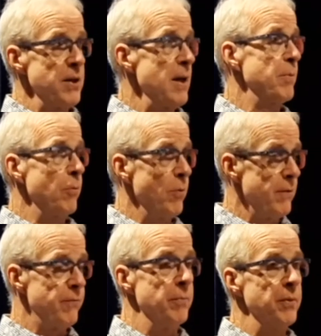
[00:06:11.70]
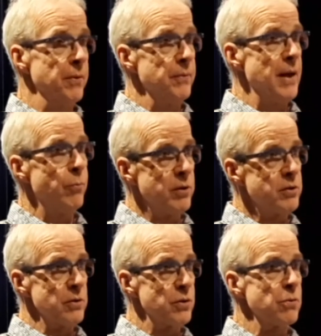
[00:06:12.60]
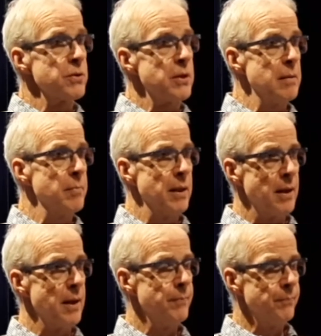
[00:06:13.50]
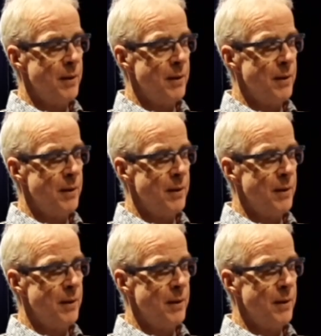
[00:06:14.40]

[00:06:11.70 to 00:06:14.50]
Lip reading: sample rate from that which the source came in on.